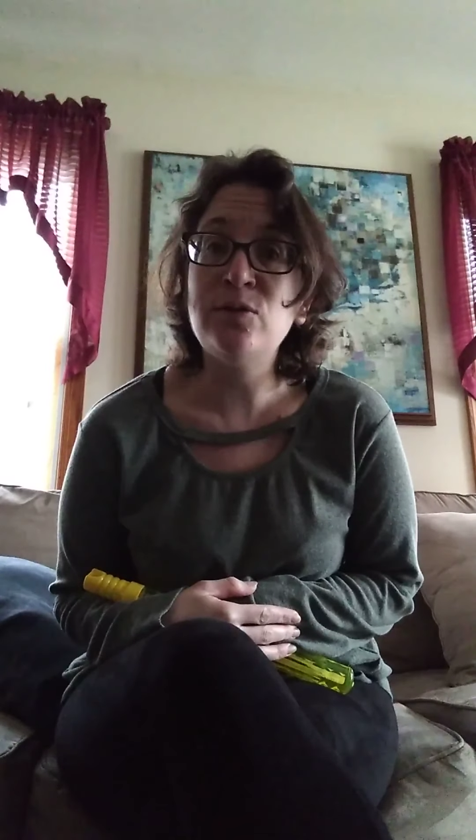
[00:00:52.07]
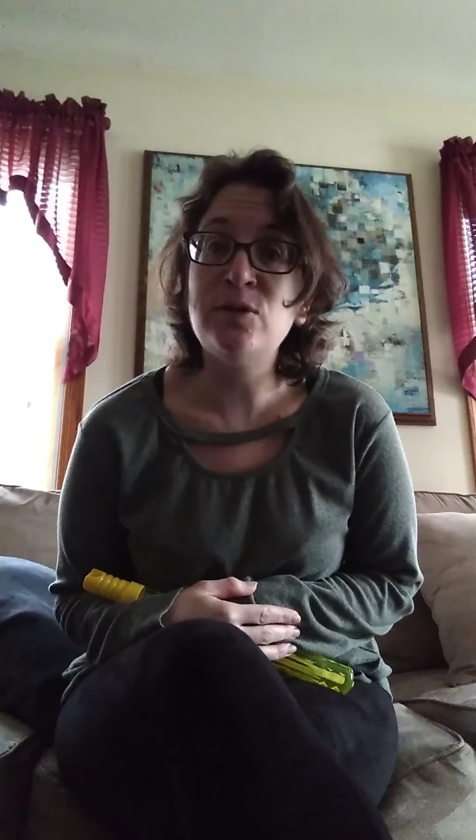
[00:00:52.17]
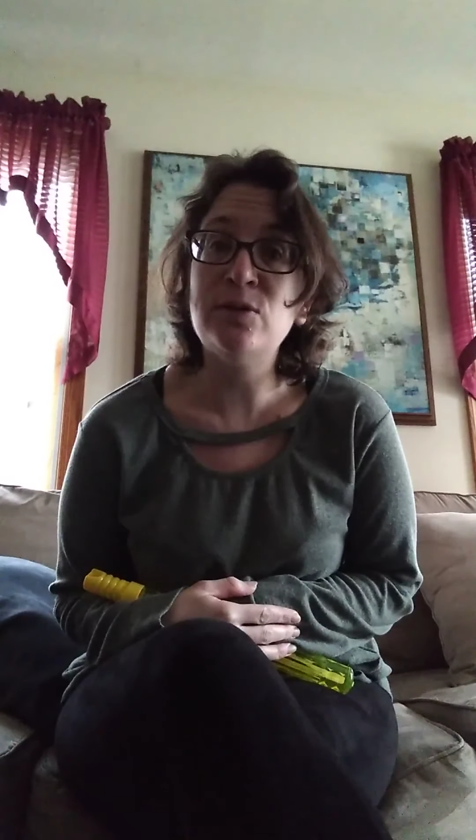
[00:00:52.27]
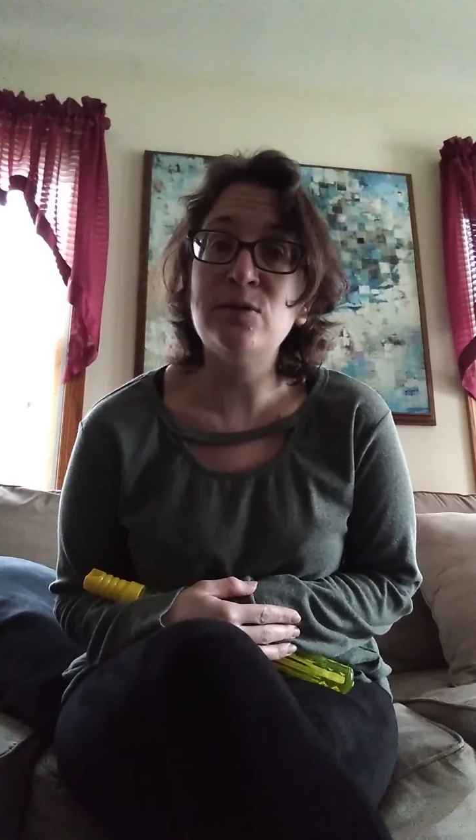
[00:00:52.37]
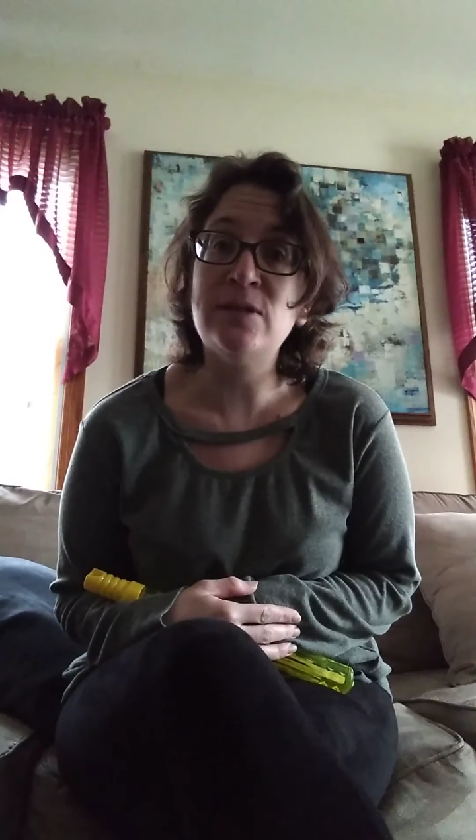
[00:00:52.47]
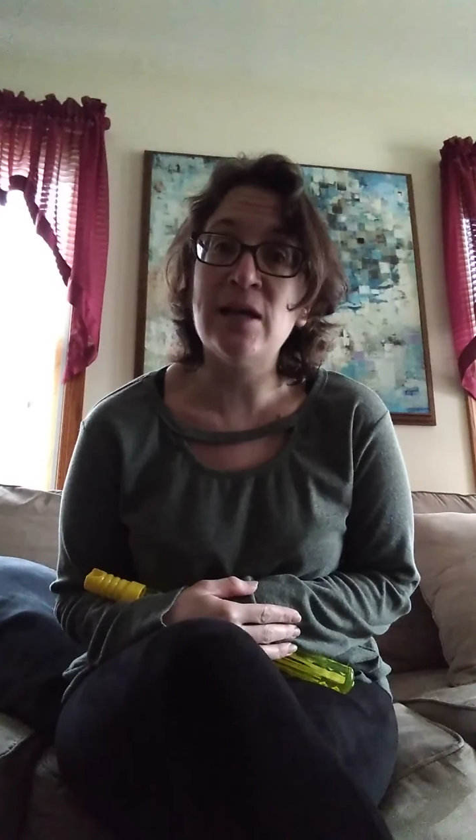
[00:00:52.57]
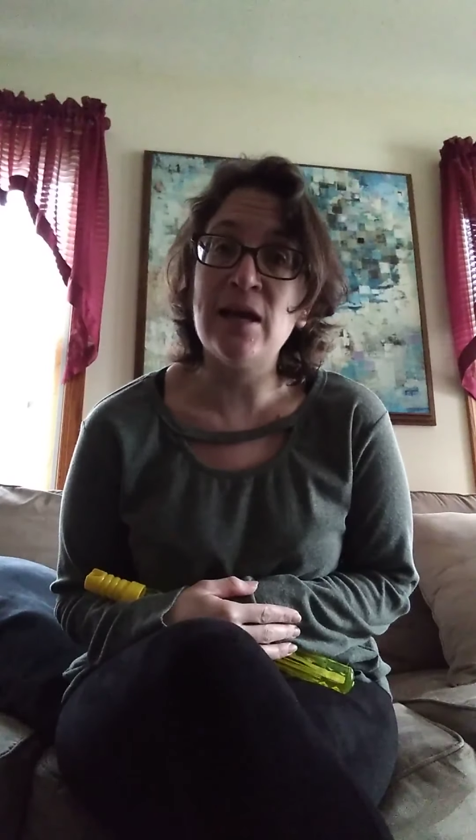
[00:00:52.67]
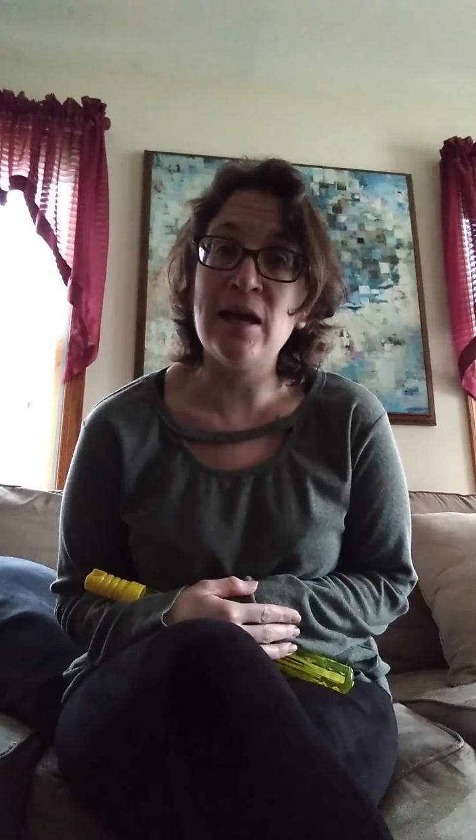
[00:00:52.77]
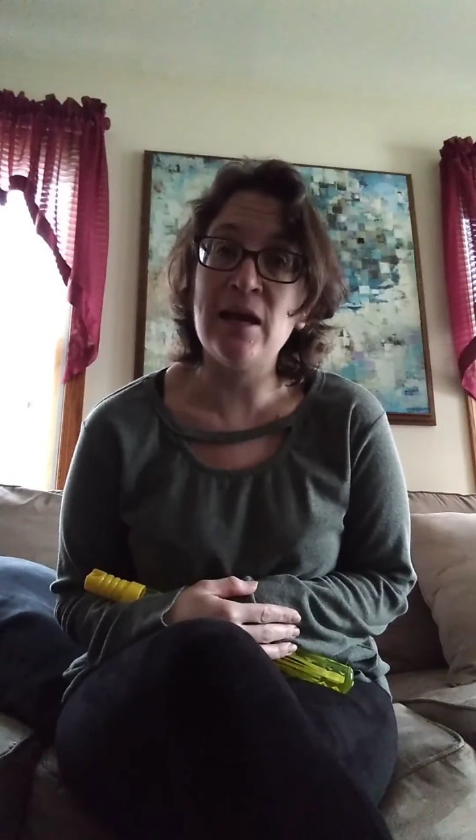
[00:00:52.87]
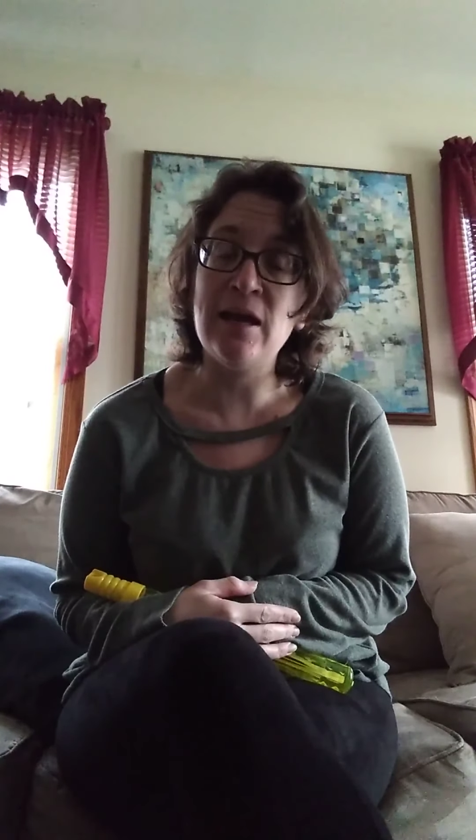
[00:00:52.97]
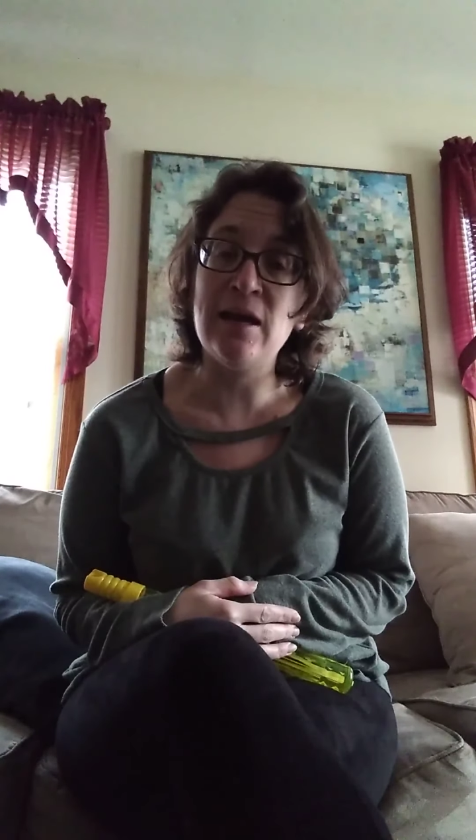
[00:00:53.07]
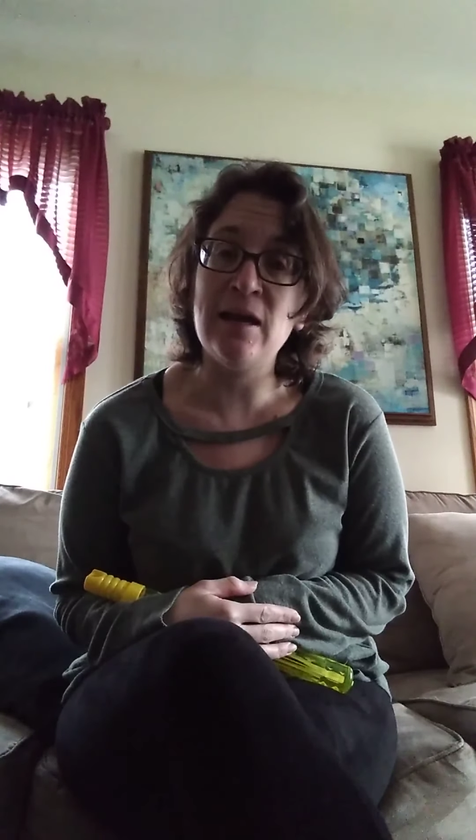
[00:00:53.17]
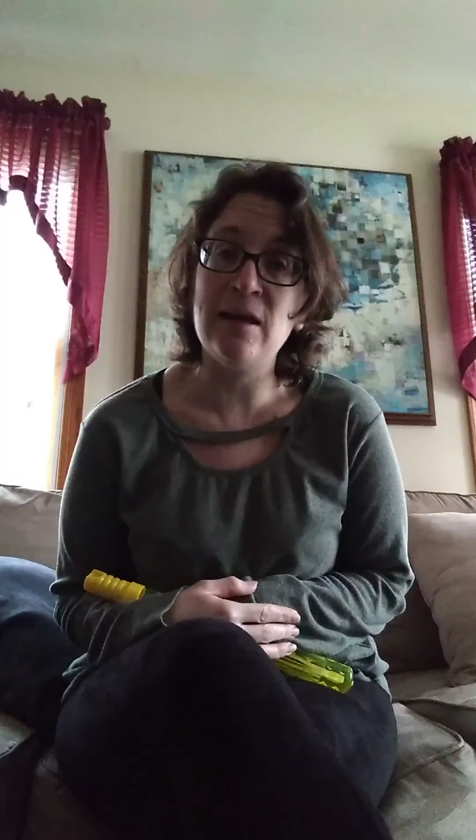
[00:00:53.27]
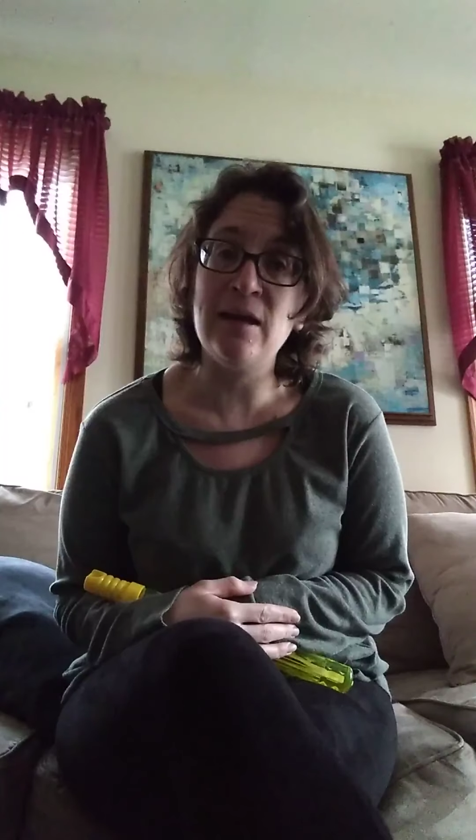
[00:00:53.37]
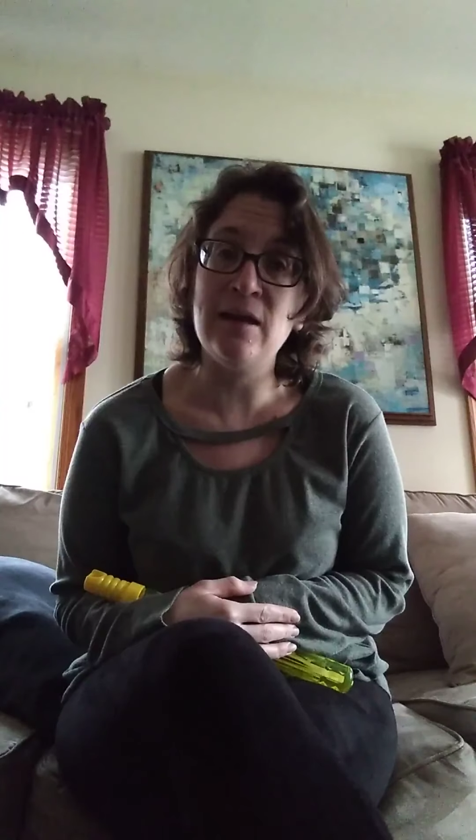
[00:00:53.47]

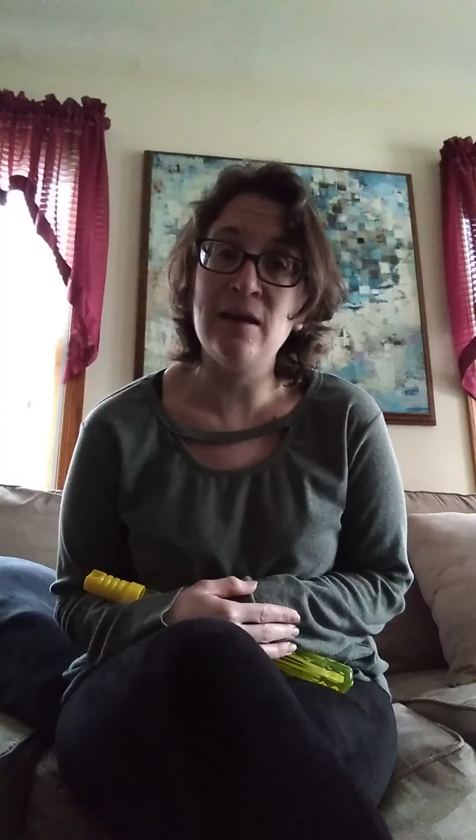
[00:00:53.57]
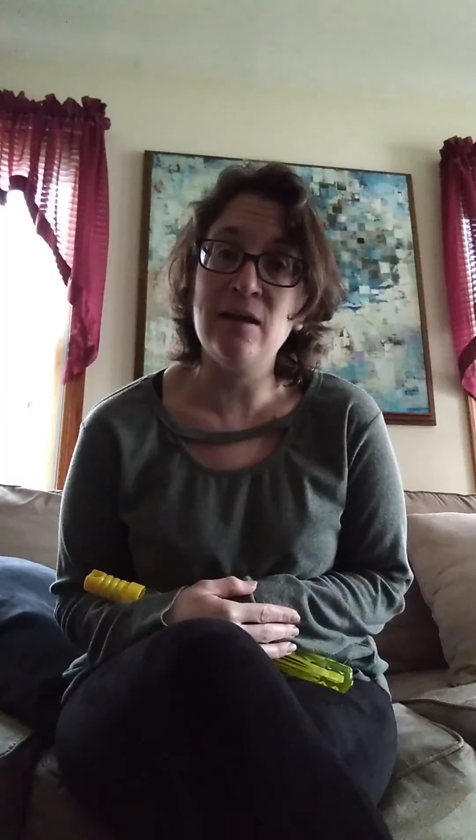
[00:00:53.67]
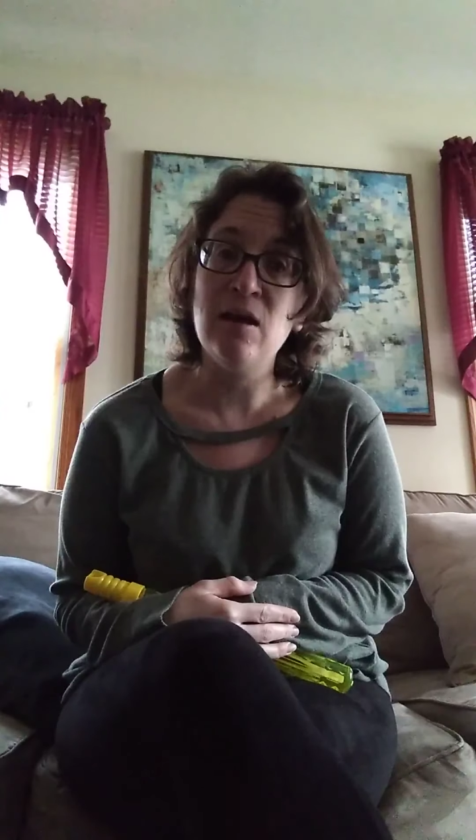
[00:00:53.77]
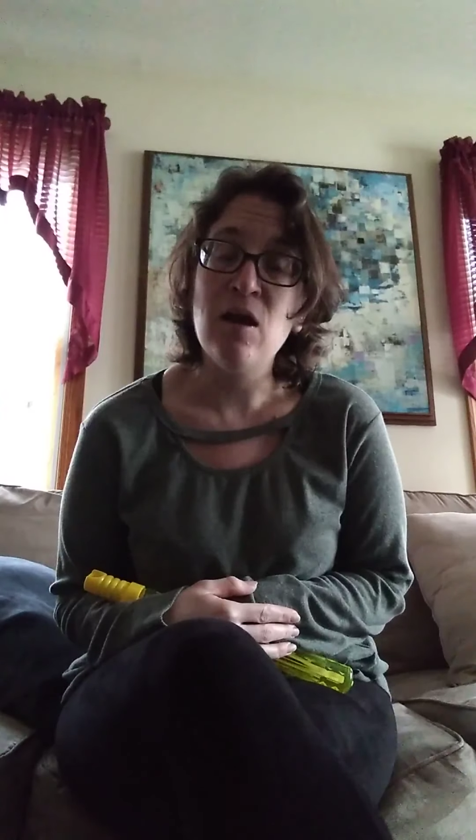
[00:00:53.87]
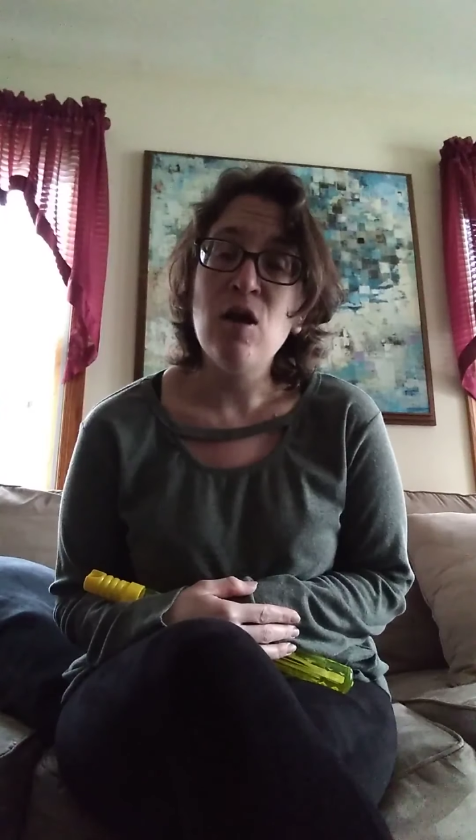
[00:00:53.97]
today?